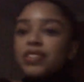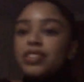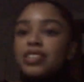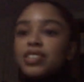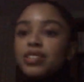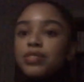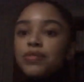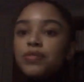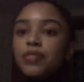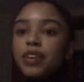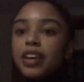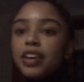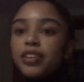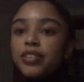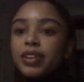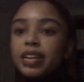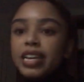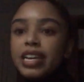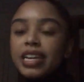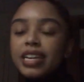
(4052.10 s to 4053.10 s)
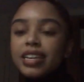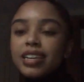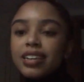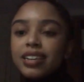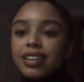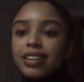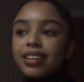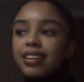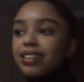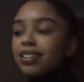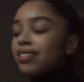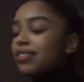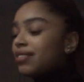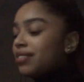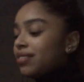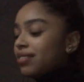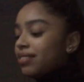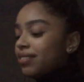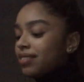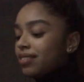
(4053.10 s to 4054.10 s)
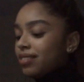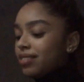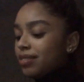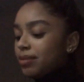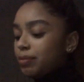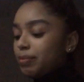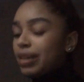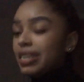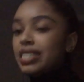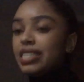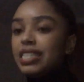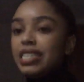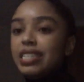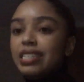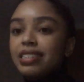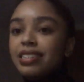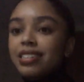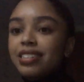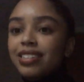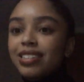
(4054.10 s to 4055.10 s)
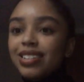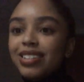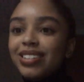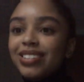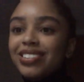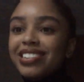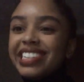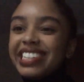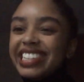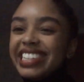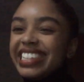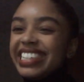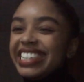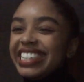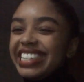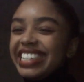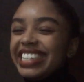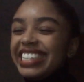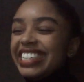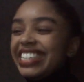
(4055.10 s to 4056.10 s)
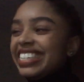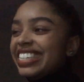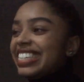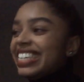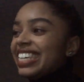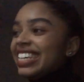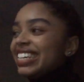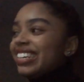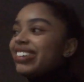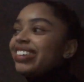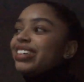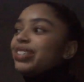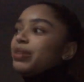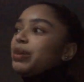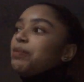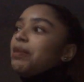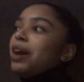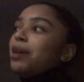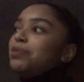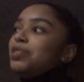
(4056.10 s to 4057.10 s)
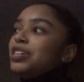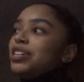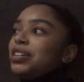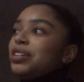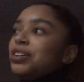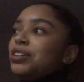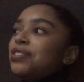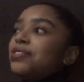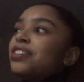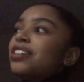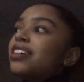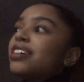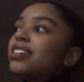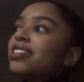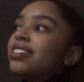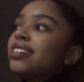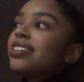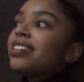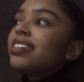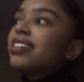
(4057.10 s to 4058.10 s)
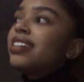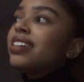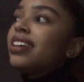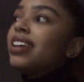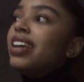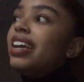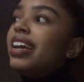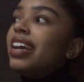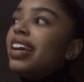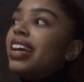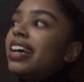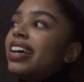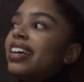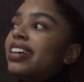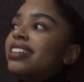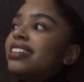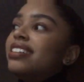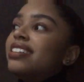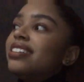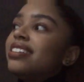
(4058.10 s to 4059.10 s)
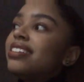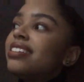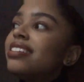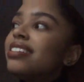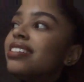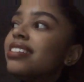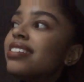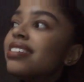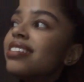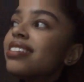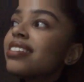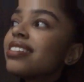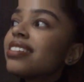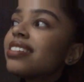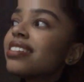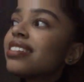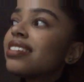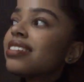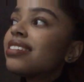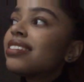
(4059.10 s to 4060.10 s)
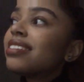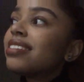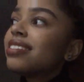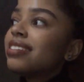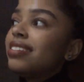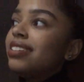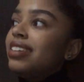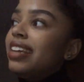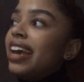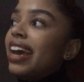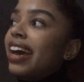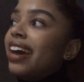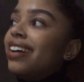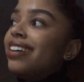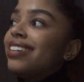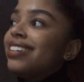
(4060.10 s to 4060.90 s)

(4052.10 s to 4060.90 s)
is very messy, so, because my mom took it over, and yeah,